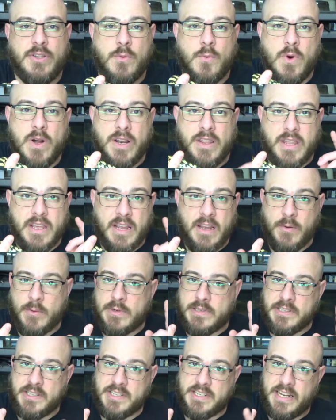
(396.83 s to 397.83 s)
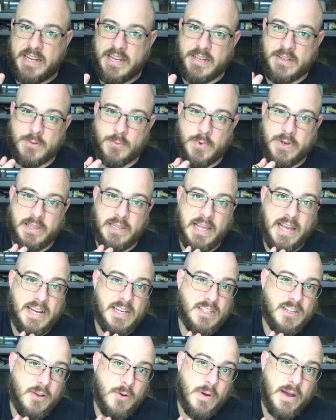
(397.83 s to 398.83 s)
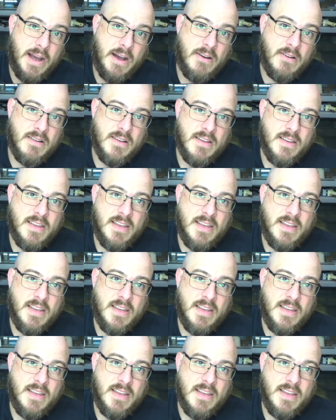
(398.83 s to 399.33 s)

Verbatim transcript: The one thing I will say is when lights go out